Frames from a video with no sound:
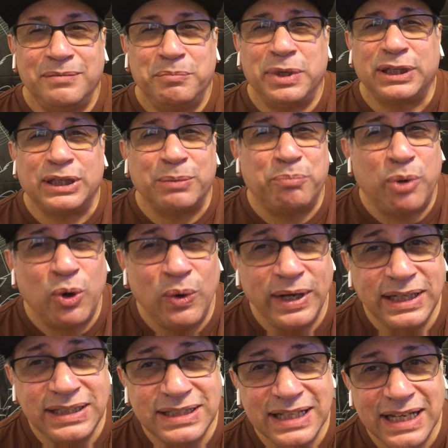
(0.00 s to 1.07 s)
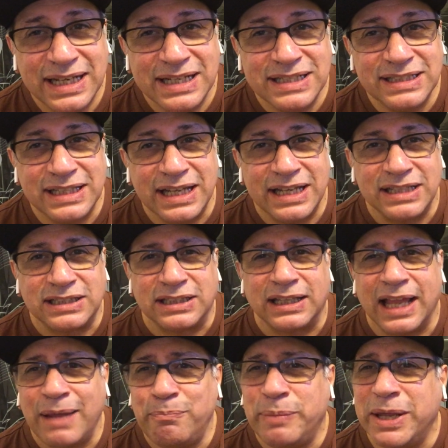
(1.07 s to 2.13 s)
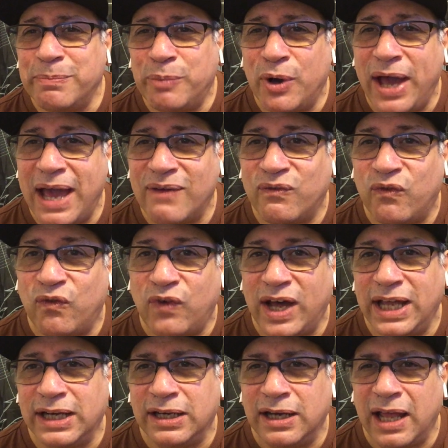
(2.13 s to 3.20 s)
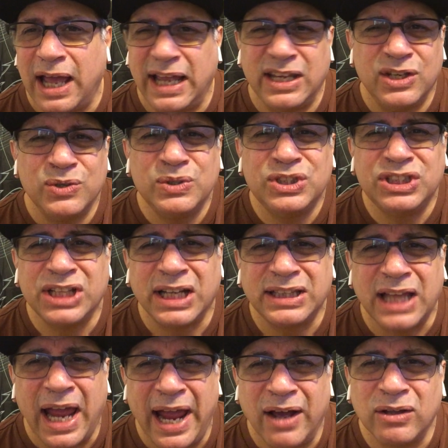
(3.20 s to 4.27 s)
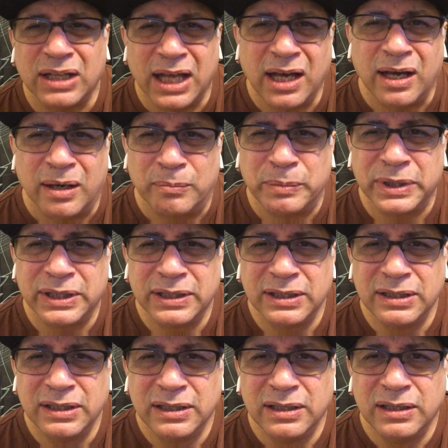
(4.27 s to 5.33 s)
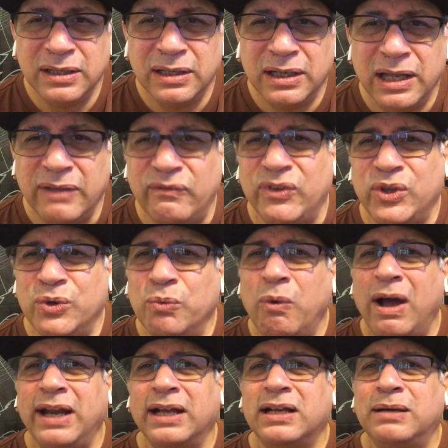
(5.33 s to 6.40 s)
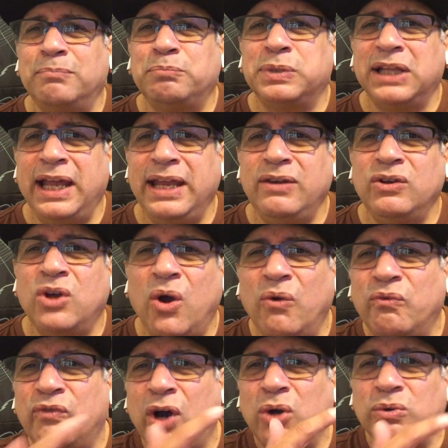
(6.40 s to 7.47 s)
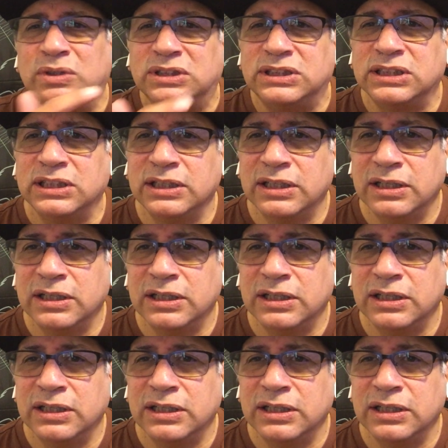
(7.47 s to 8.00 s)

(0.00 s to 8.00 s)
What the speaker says: But the point is let people have fun and you shut the hell up. If you want to complain, go vote.